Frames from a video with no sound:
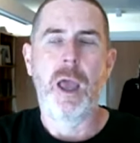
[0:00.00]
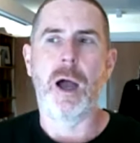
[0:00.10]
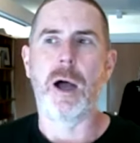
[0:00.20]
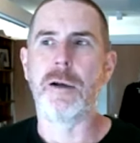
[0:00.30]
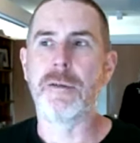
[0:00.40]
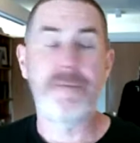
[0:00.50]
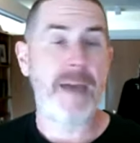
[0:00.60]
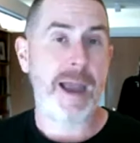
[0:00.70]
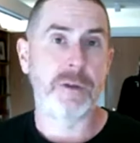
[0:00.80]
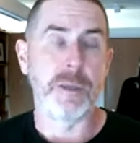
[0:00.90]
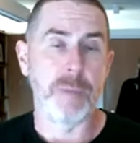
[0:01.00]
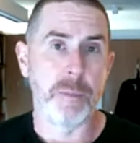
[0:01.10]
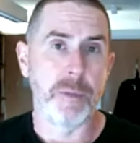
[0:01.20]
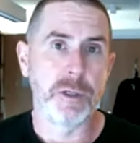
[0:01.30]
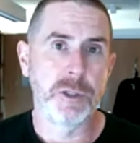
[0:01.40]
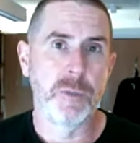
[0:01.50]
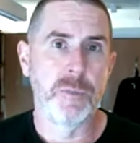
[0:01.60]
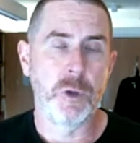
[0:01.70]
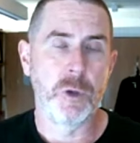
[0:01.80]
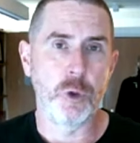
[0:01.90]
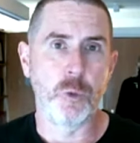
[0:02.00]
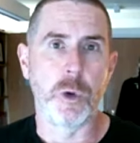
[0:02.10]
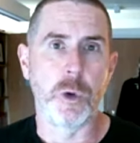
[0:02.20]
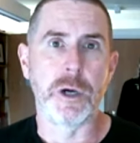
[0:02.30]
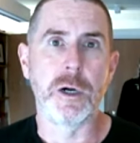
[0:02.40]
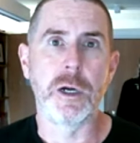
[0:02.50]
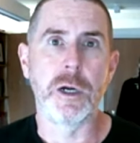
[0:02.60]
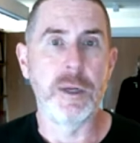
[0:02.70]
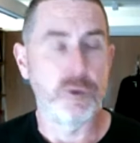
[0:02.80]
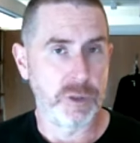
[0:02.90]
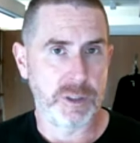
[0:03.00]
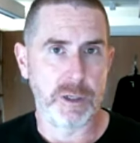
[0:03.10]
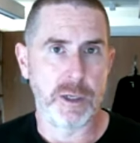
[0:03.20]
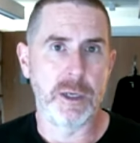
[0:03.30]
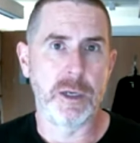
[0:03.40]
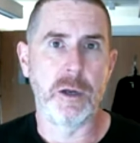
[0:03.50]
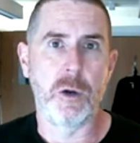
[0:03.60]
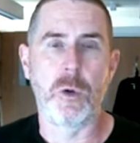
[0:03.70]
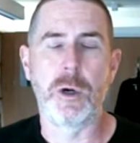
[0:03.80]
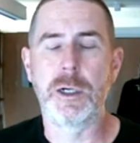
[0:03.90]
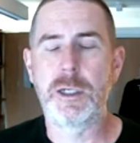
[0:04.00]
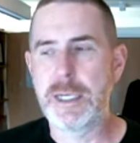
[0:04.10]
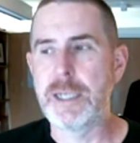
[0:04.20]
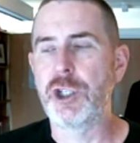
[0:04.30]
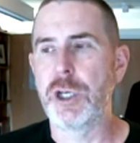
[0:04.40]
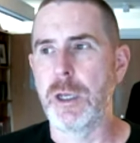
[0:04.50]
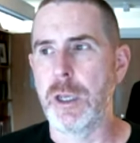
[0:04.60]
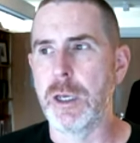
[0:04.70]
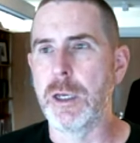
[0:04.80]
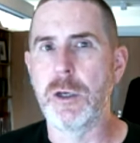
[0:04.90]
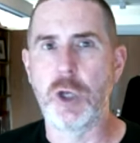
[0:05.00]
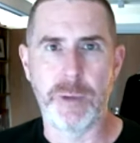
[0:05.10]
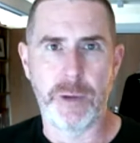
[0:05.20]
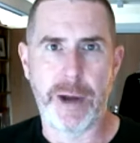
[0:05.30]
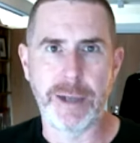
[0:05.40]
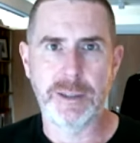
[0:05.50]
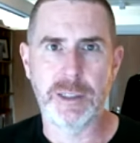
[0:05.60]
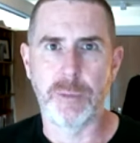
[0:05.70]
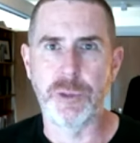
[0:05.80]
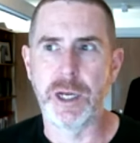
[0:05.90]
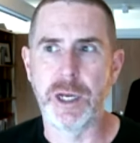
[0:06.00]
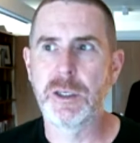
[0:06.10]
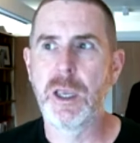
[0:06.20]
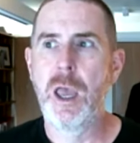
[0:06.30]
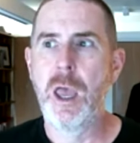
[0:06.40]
of faculty members who were interested in or teaching in human rights subjects,